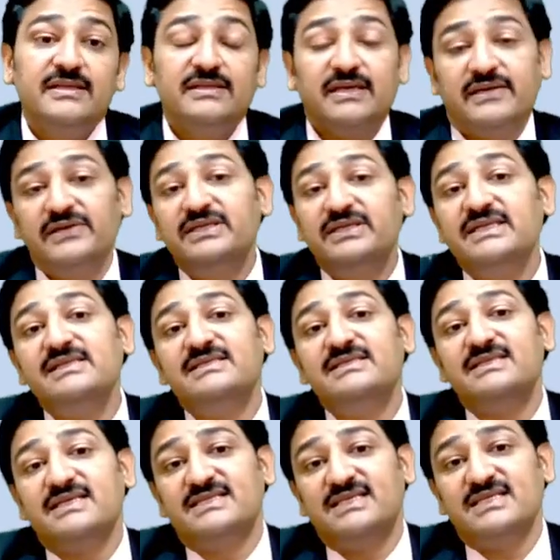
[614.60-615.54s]
The critical
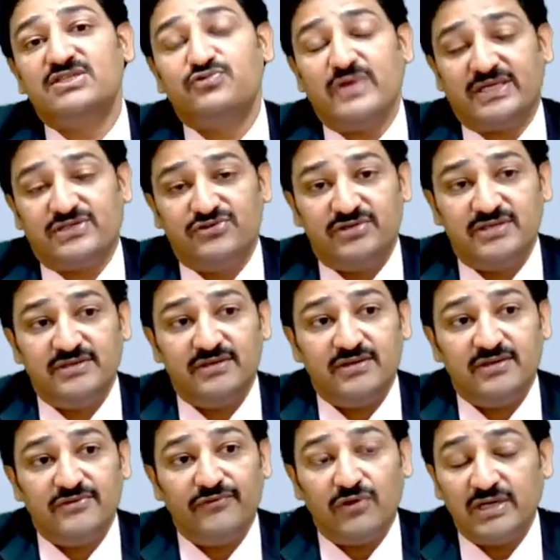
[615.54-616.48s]
success
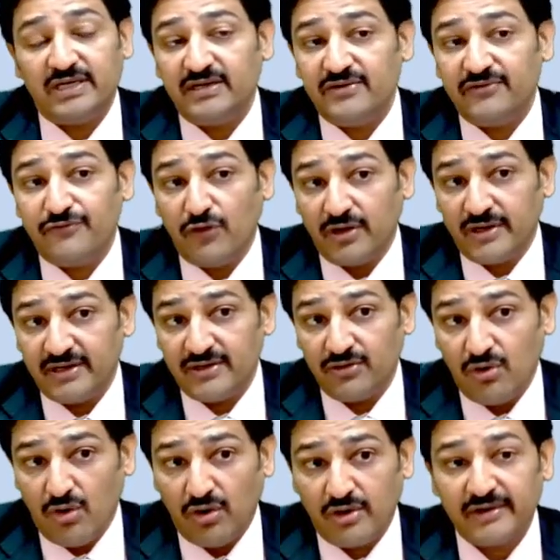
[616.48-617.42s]
factor for
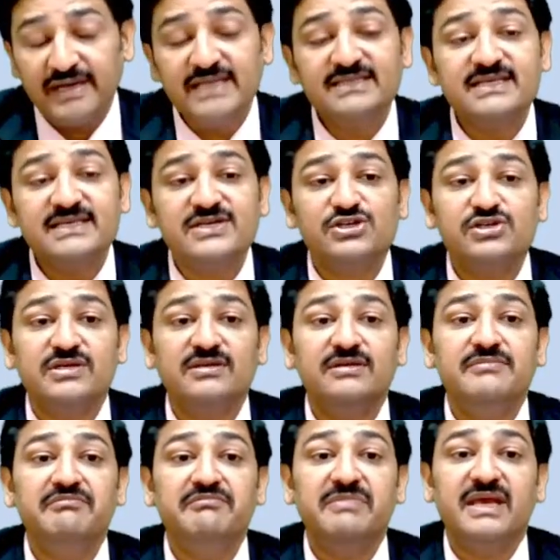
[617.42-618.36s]
an
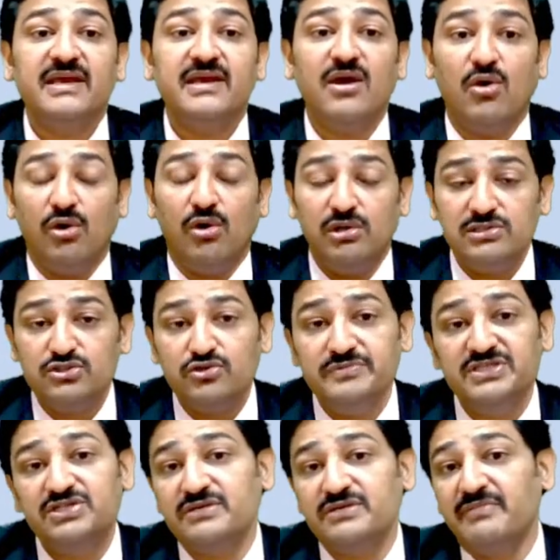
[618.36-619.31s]
organization may also
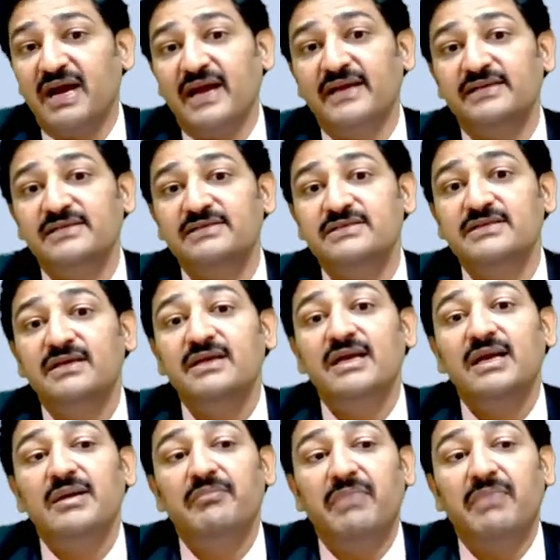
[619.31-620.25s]
be determined
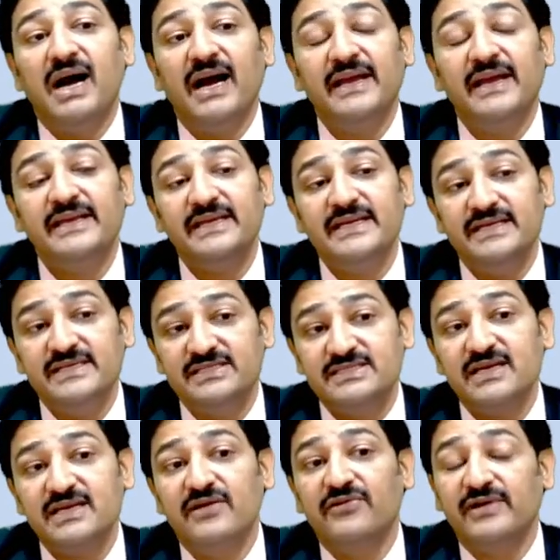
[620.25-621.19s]
by
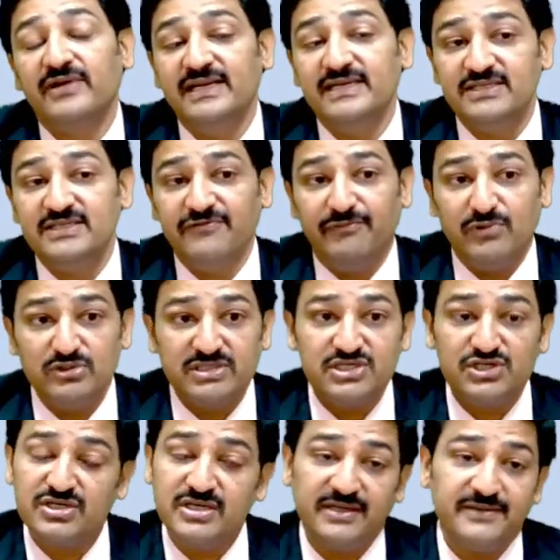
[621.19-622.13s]
its relative
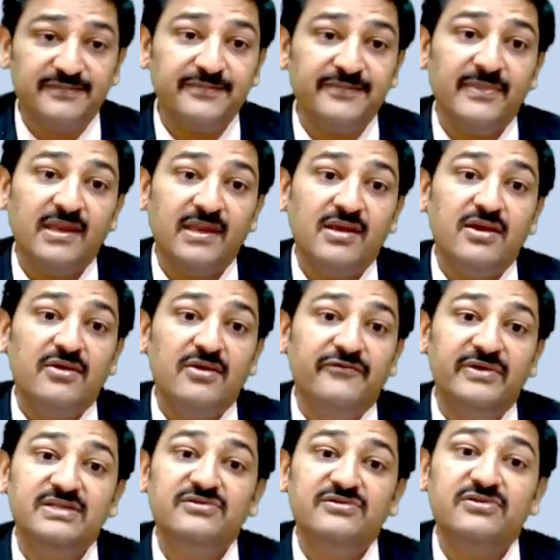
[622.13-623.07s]
position
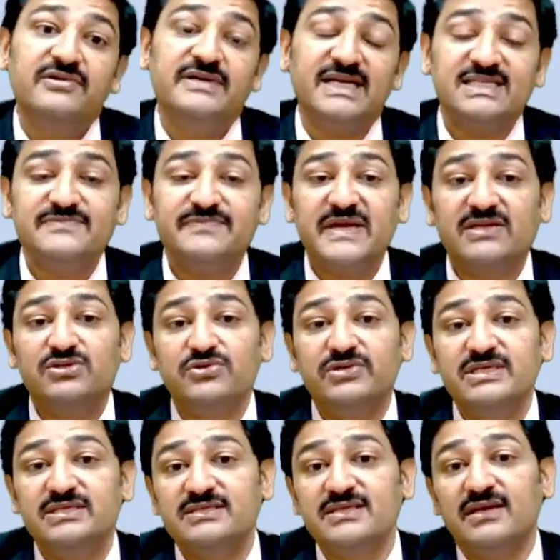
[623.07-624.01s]
with respect to
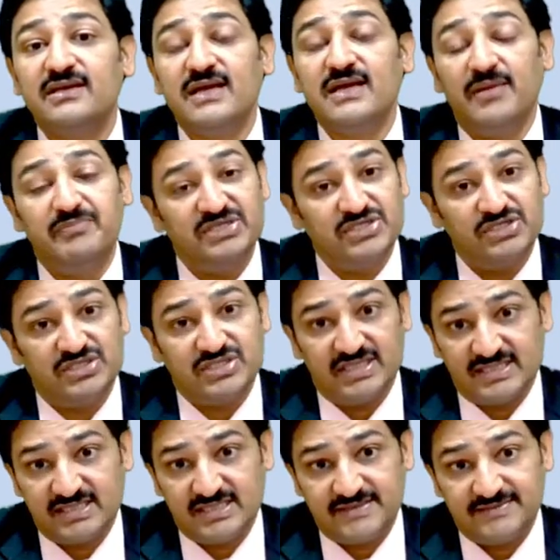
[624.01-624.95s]
its
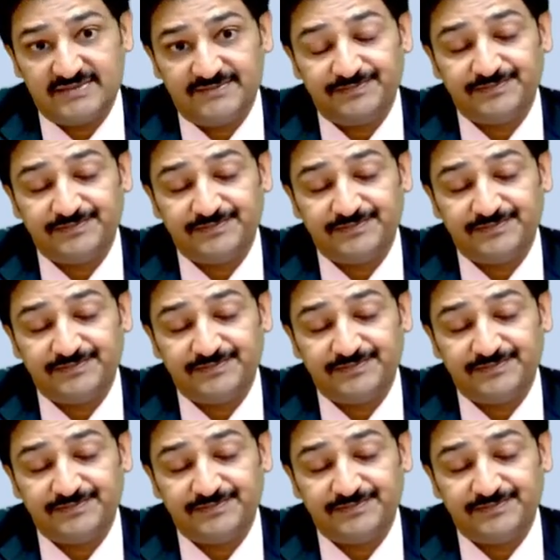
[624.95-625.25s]
competitors.